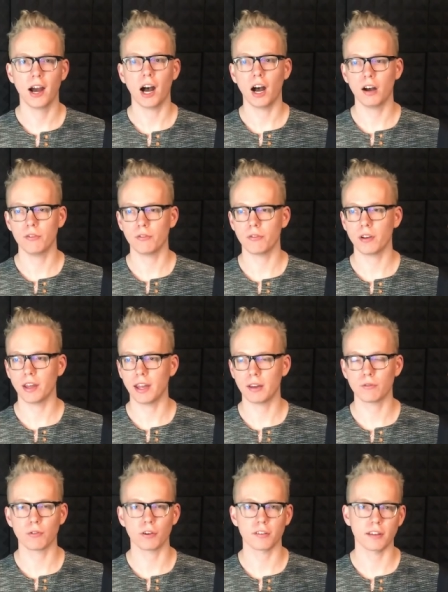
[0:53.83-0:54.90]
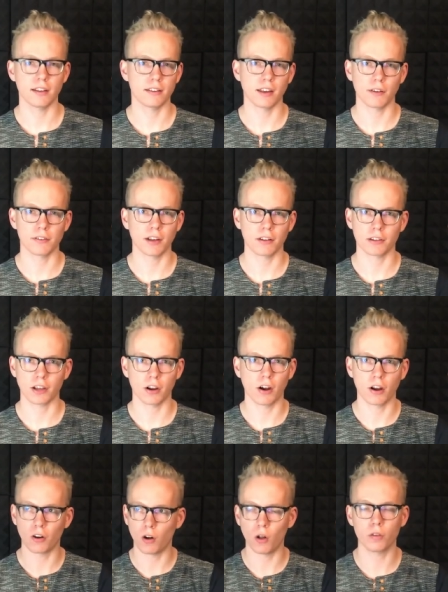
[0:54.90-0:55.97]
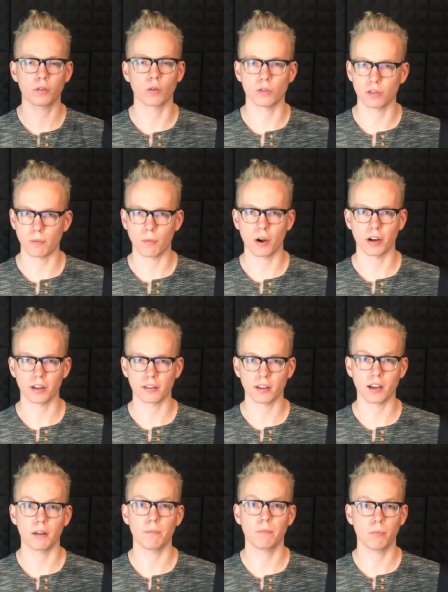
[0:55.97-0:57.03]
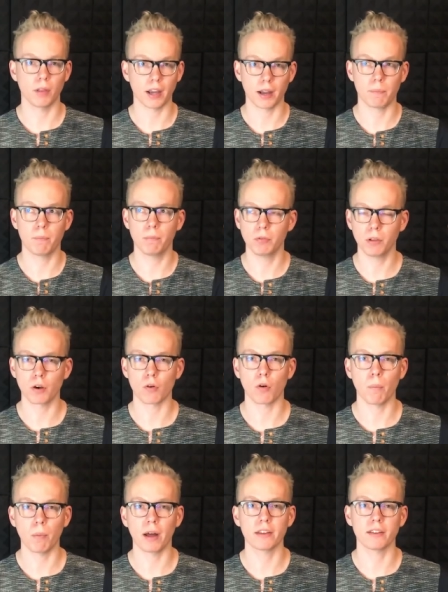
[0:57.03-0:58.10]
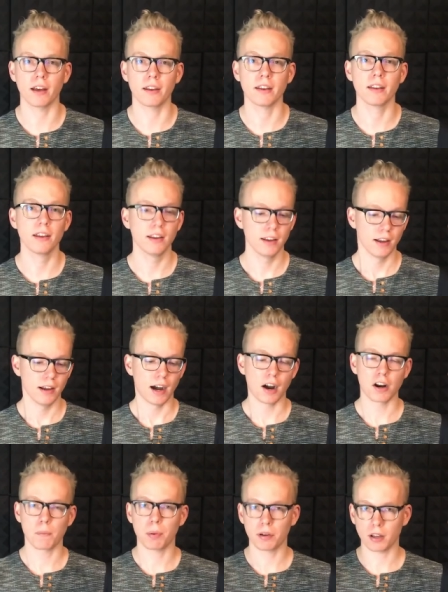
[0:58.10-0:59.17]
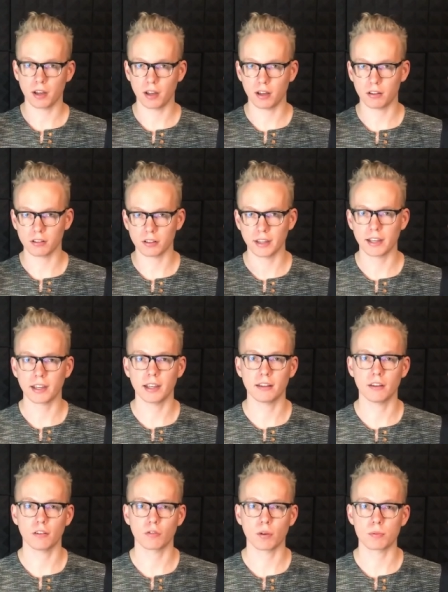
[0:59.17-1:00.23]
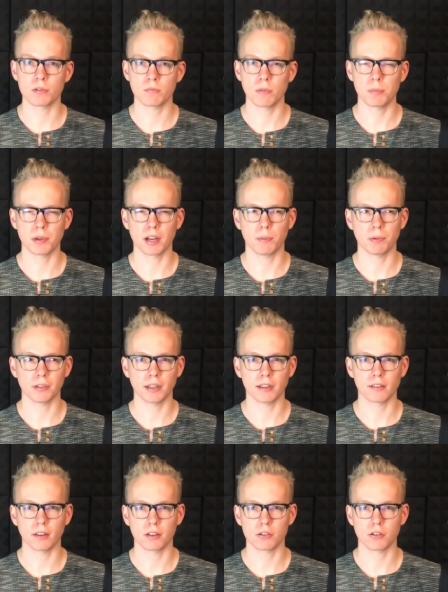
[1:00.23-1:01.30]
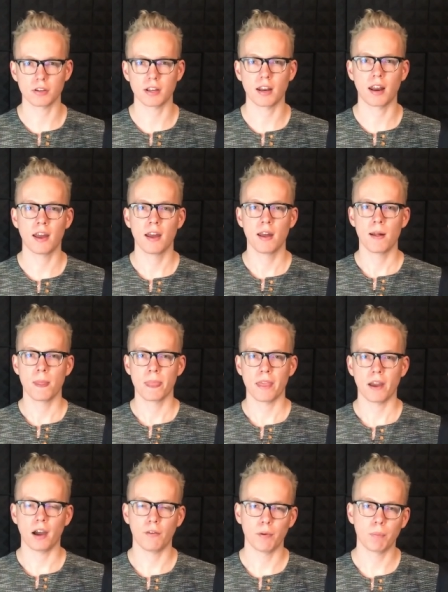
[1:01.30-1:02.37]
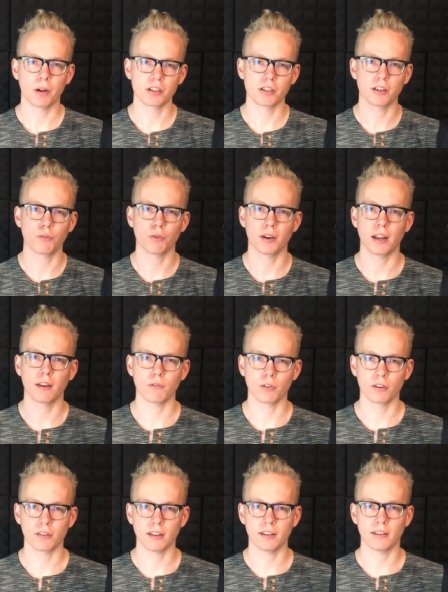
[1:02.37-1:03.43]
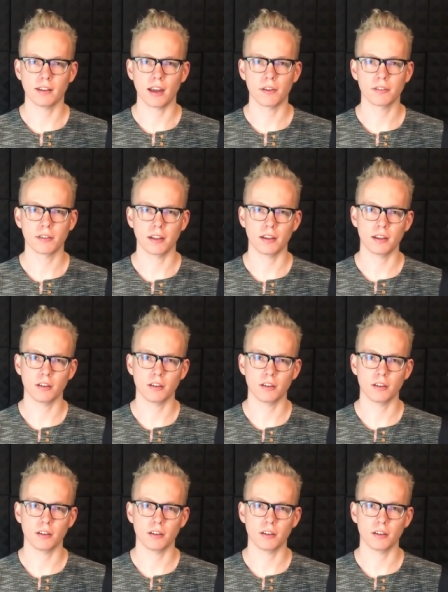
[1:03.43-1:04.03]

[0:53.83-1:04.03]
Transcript: of inverse E T Fs out there on all sorts of markets, like a like a literal butt ton. I'm gonna put a link in the description, maybe a couple links, not sure yet, of a bunch of different inverse E T Fs that you